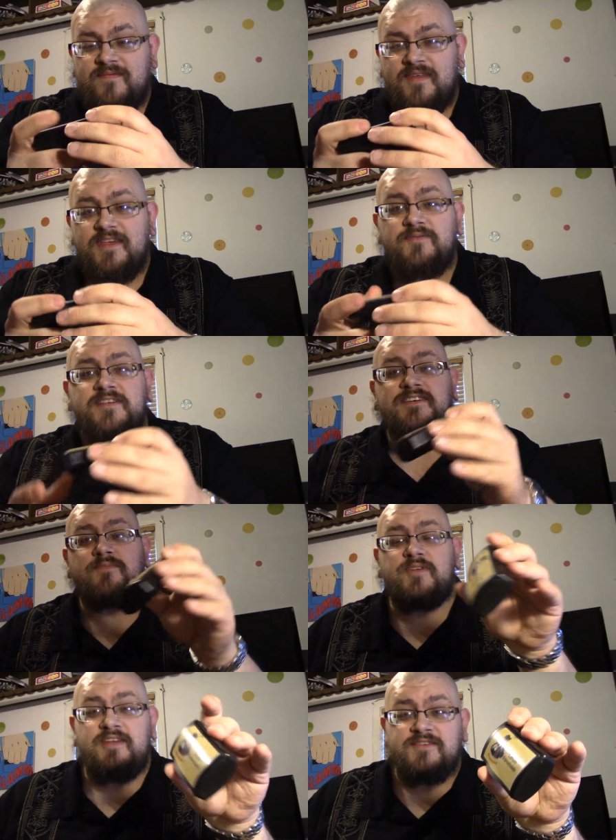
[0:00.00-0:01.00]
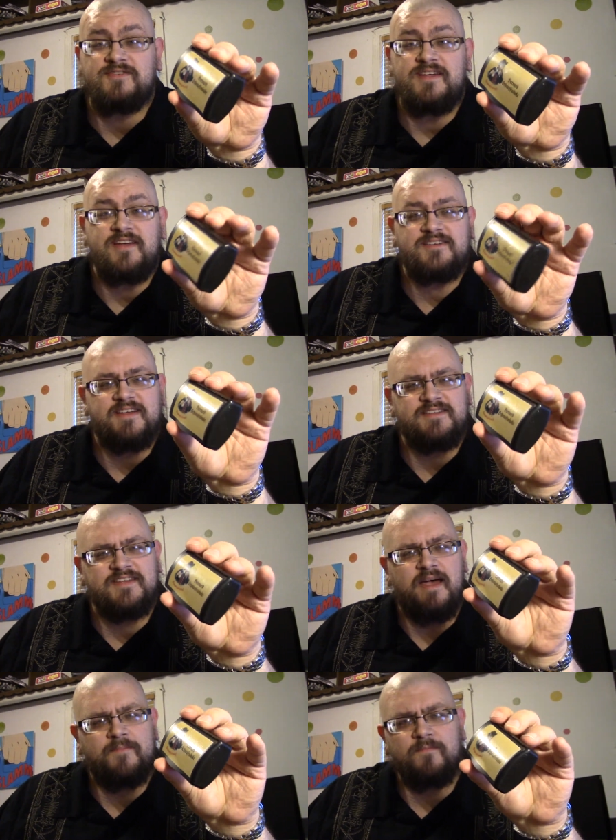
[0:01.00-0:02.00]
This one's actually really interesting because it's
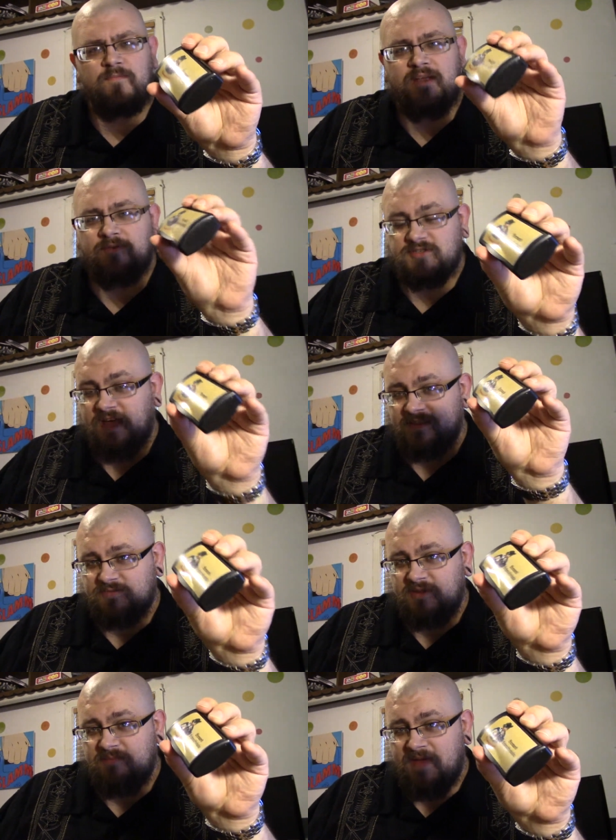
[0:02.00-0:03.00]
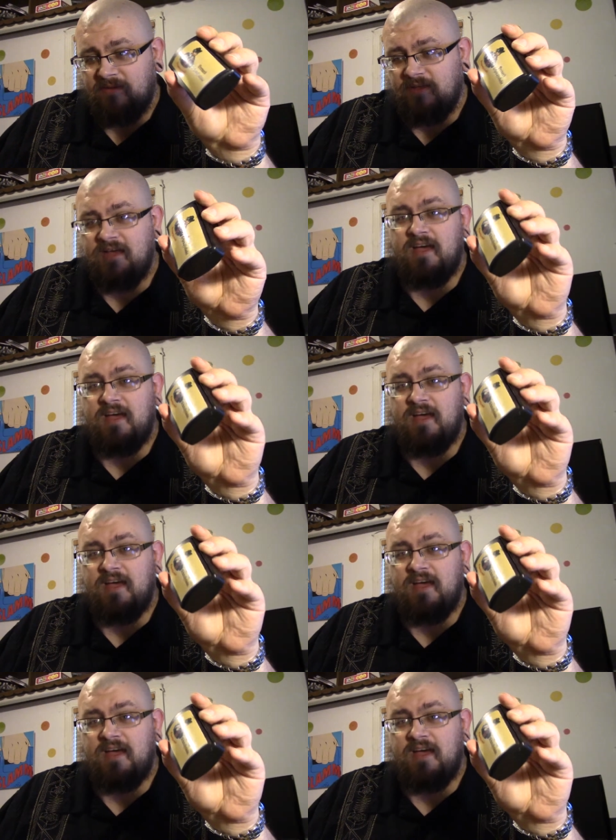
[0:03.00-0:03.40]
when I first got this one in the mail,